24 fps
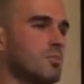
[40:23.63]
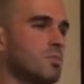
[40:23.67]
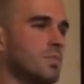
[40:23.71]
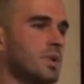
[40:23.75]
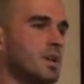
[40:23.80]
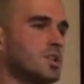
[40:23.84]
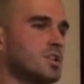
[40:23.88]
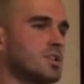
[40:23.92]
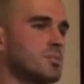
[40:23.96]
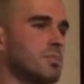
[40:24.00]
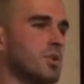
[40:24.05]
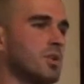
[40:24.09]

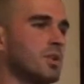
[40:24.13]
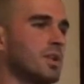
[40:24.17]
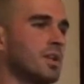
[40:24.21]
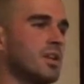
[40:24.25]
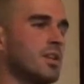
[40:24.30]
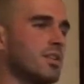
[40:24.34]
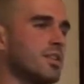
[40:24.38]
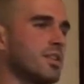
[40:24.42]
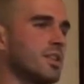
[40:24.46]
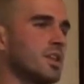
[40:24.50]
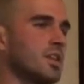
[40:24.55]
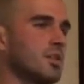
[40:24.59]
much about
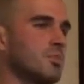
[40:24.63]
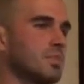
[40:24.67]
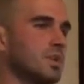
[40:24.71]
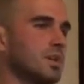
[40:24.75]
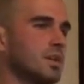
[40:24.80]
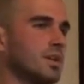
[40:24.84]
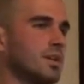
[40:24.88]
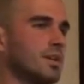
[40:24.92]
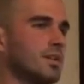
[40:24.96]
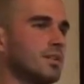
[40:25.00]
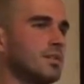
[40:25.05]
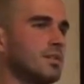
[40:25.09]
anything
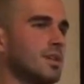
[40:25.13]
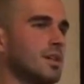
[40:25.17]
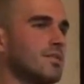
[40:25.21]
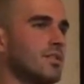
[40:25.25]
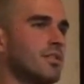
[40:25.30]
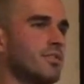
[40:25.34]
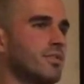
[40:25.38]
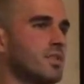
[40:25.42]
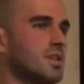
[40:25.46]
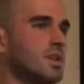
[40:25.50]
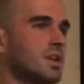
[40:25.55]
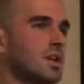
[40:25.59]
because
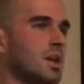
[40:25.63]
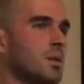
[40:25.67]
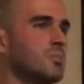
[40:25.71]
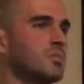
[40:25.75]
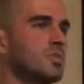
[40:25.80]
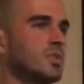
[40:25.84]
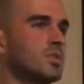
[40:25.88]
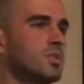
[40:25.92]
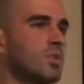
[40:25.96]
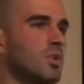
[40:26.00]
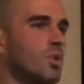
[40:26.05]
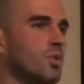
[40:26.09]
everything
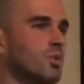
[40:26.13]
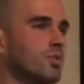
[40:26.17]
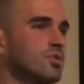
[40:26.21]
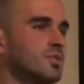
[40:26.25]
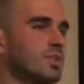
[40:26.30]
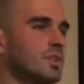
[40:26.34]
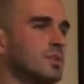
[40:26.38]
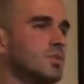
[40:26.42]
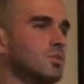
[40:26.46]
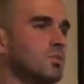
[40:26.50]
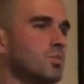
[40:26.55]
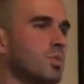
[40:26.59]
comes and
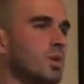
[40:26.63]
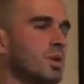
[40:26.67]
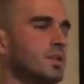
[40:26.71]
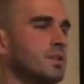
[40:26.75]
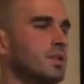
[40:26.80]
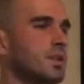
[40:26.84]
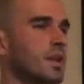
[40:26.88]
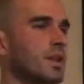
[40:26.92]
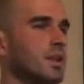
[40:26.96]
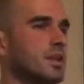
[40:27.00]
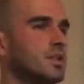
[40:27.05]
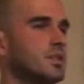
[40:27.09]
goes, and
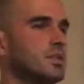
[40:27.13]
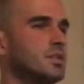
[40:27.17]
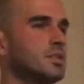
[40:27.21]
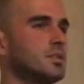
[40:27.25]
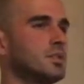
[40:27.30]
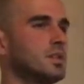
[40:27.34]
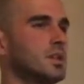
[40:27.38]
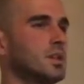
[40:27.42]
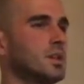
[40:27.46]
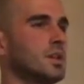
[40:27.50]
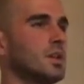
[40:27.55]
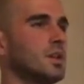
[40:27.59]
one day